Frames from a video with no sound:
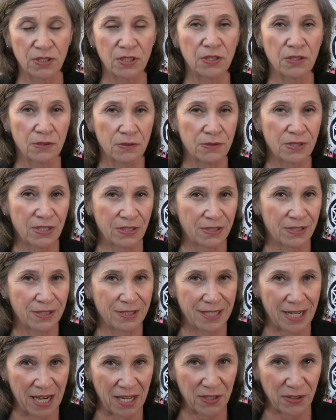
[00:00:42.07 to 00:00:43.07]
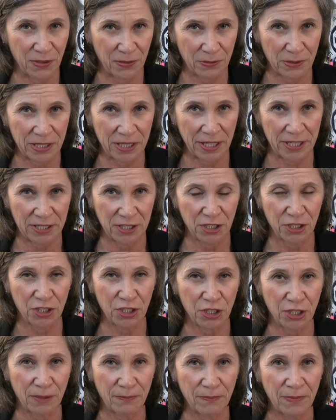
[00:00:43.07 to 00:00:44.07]
to sustain the
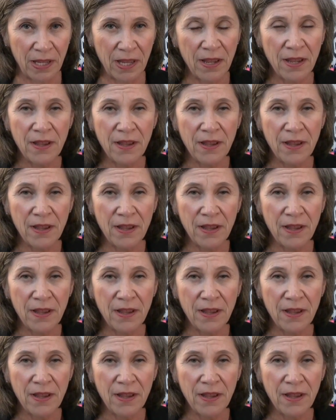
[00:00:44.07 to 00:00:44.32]
relationship.